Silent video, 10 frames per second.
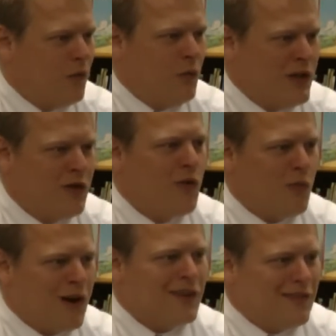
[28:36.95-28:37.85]
We don't
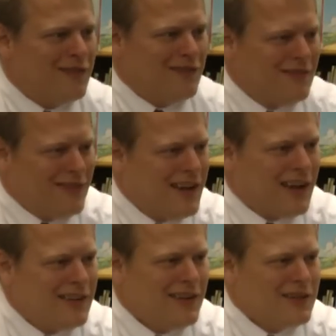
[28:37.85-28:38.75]
want,
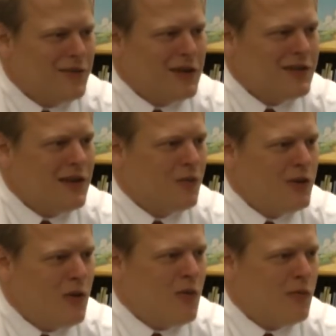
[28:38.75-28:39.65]
I think it's fair to say,
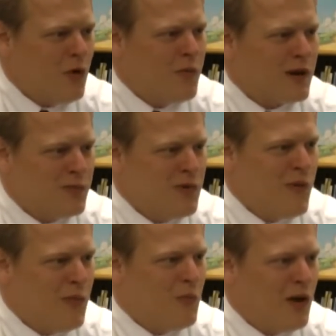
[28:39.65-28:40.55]
we don't want robots. We
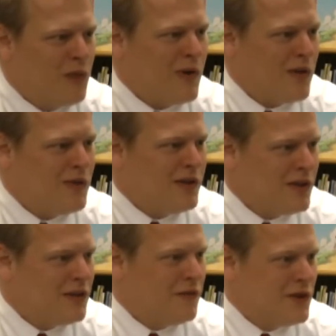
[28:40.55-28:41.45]
want well-rounded
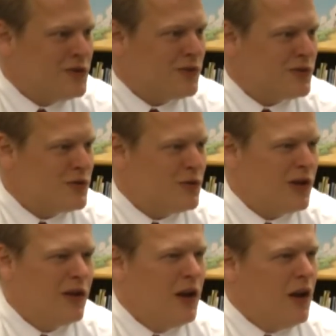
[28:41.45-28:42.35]
individuals who
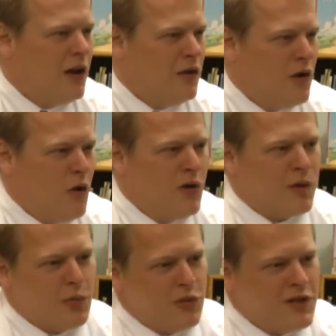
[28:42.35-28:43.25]
can know and
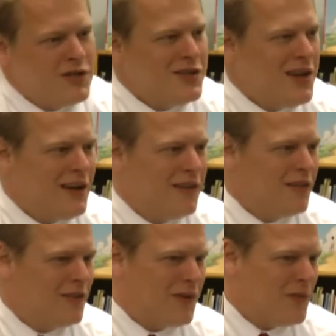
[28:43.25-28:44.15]

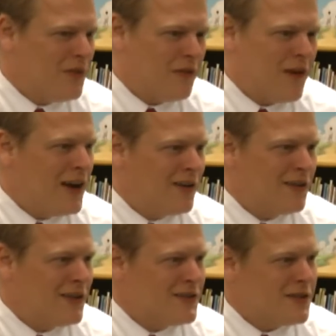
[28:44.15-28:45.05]
appreciate some of the finer
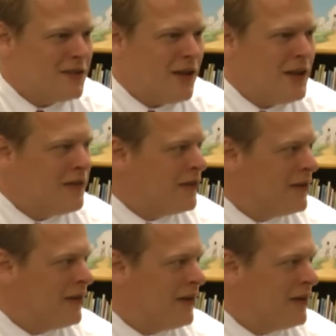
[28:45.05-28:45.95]
things in life,
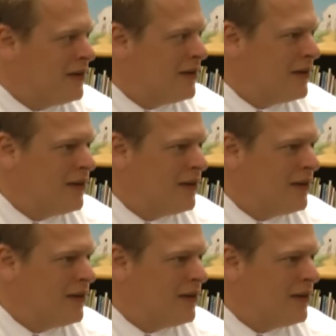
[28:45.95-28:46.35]
and